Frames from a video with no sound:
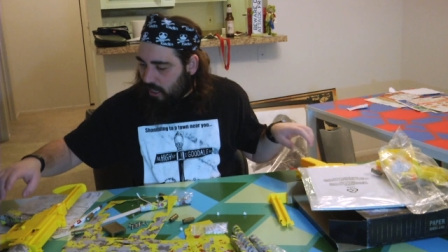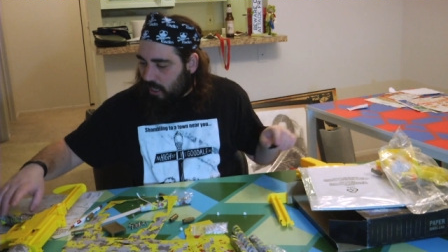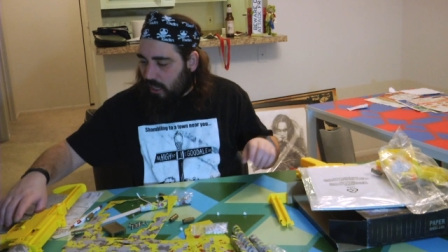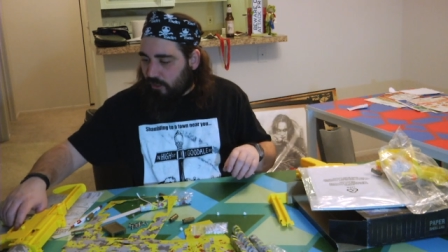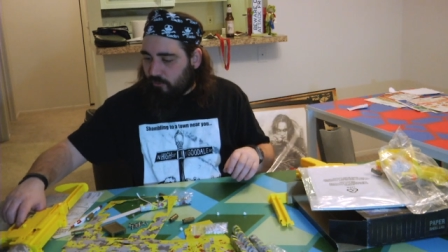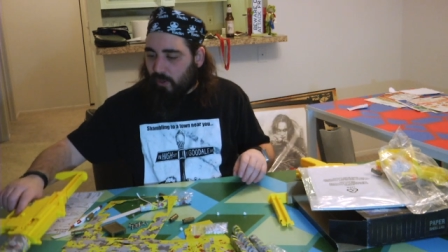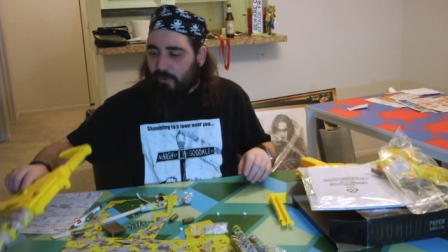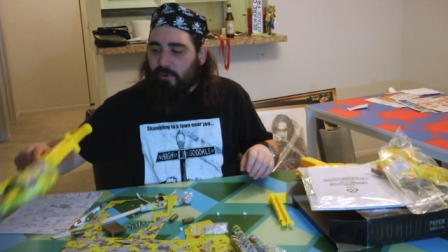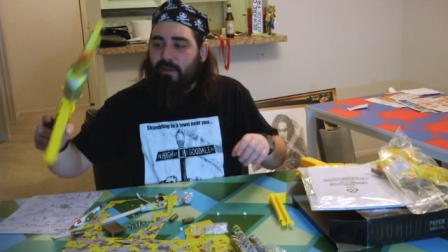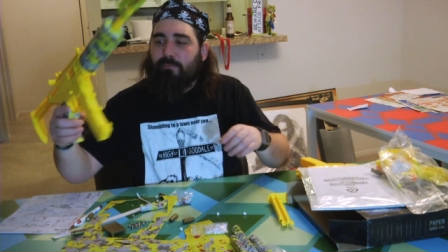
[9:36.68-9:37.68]
Uh, do I
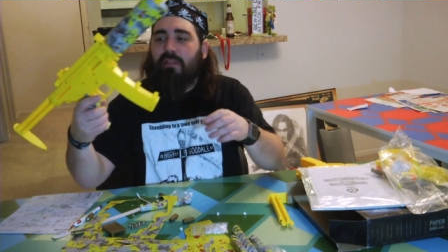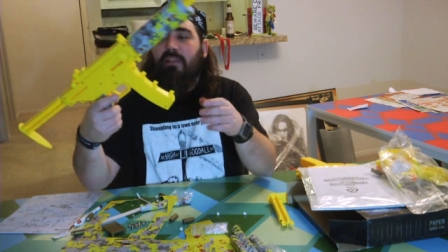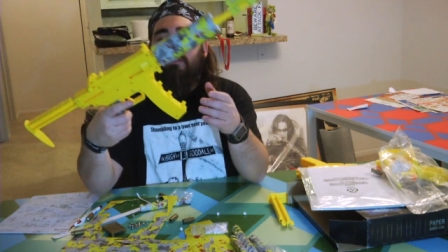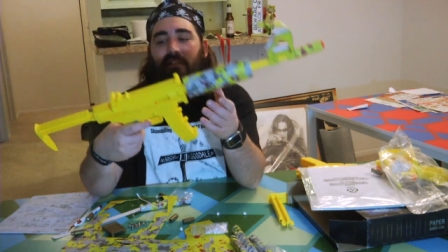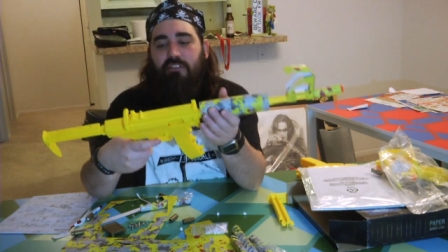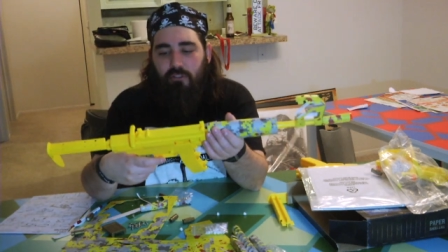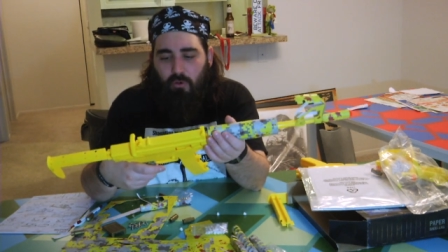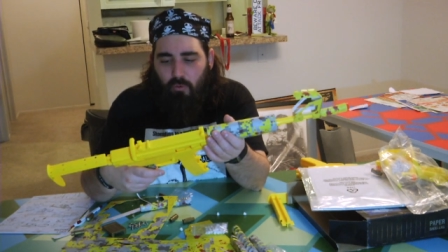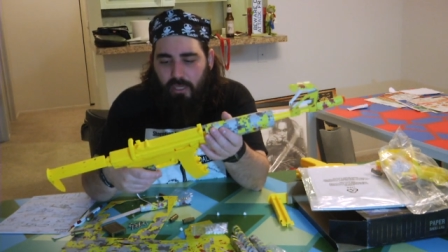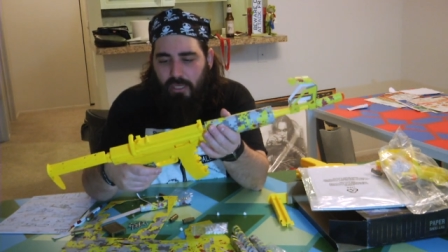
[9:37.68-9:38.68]
recommend this as a
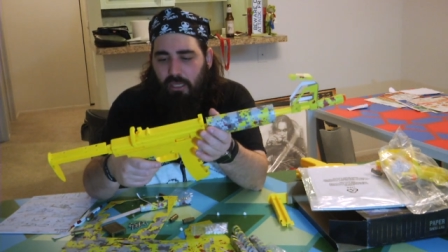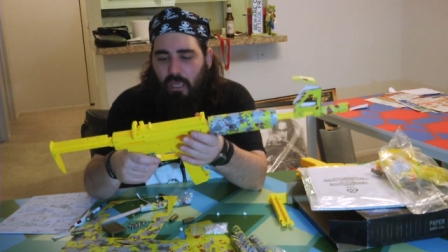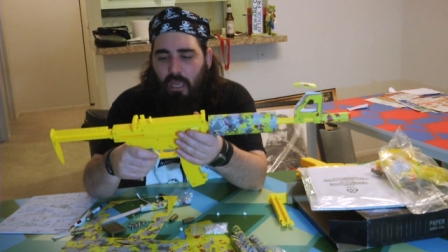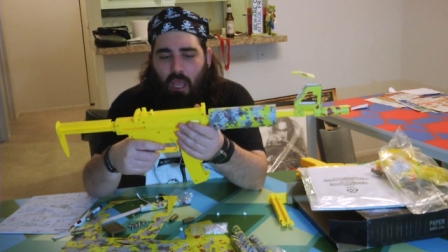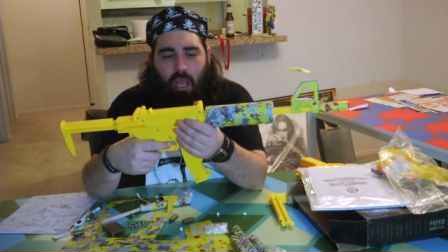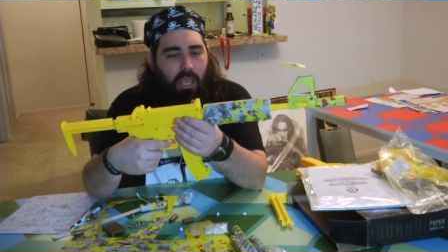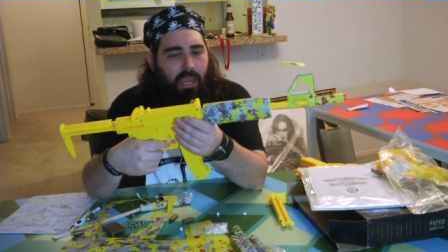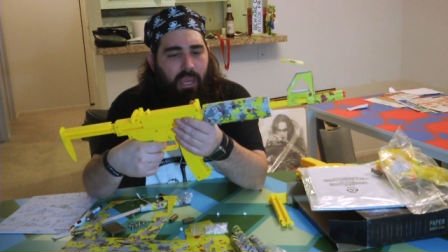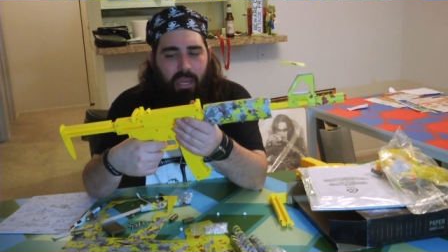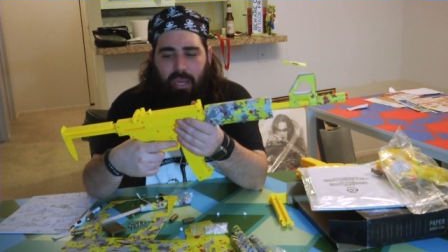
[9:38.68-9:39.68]
toy?
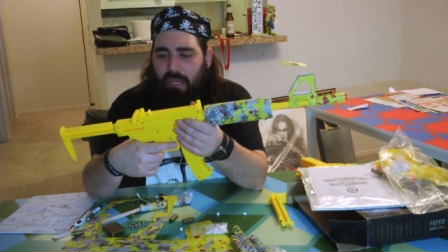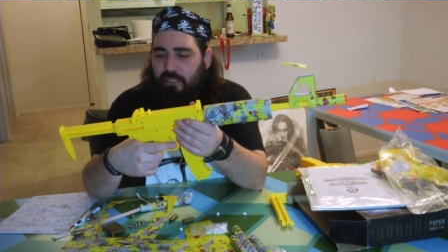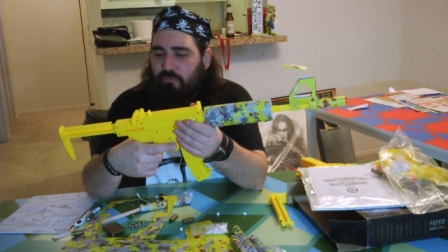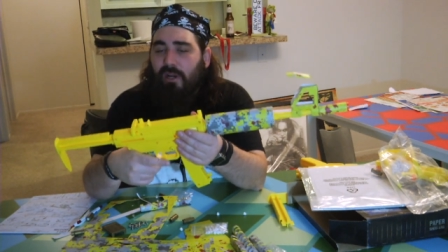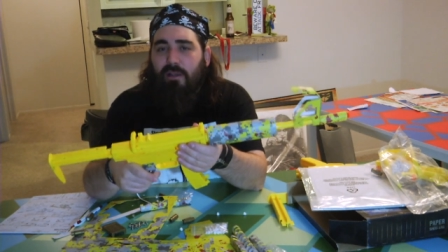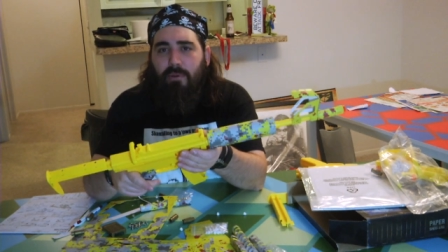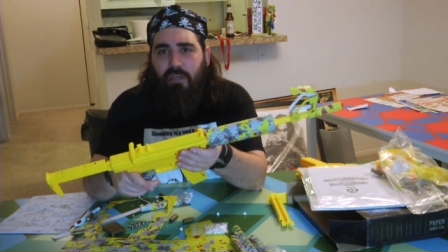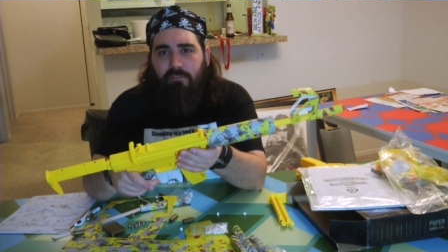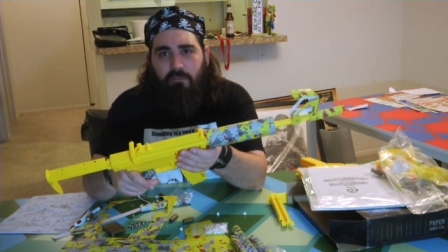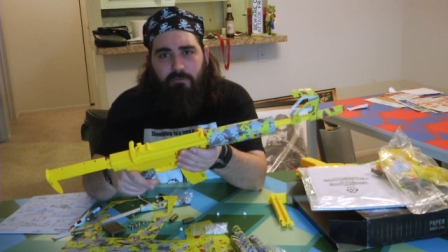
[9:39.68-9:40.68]
It is
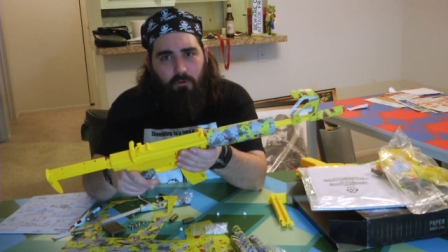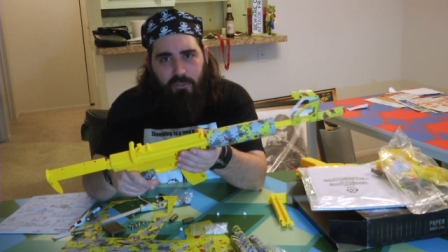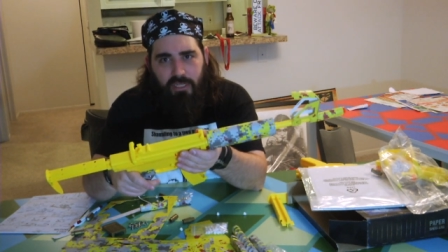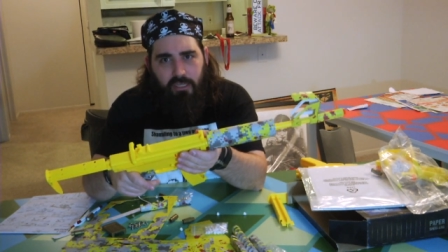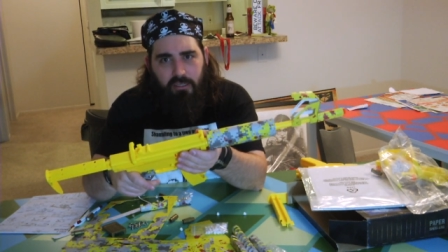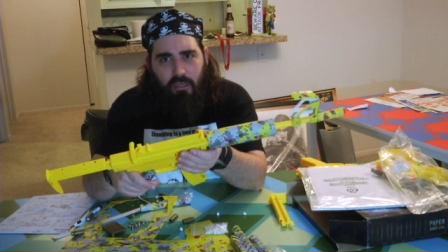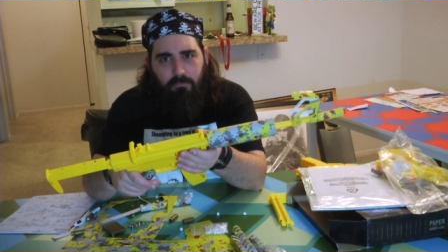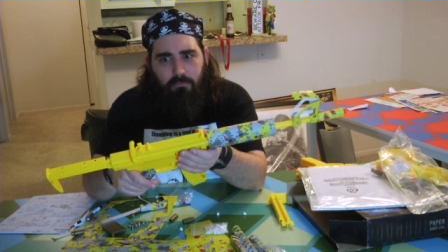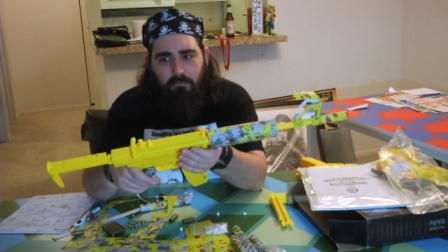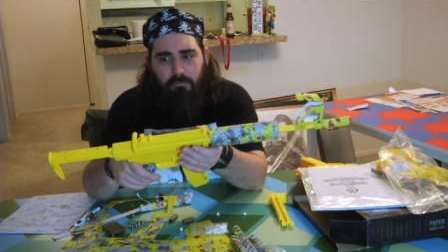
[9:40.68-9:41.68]
recommended for fourteen and
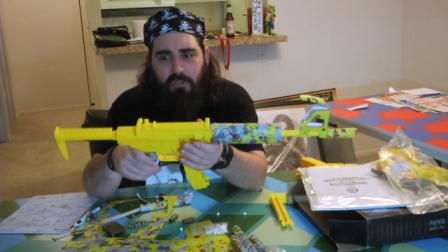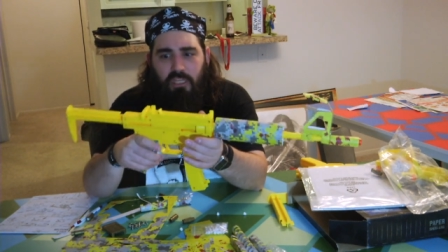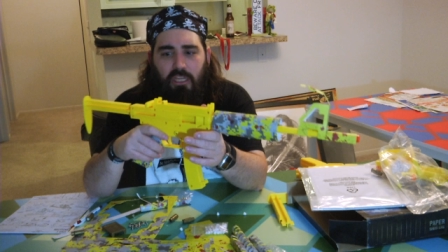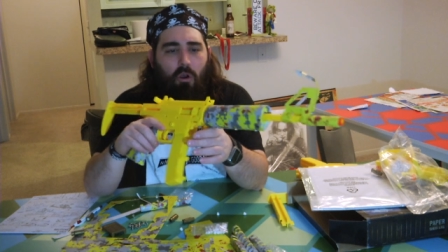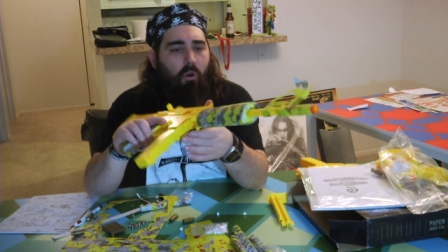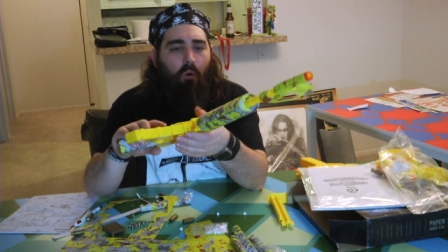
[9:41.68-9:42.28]
up. The,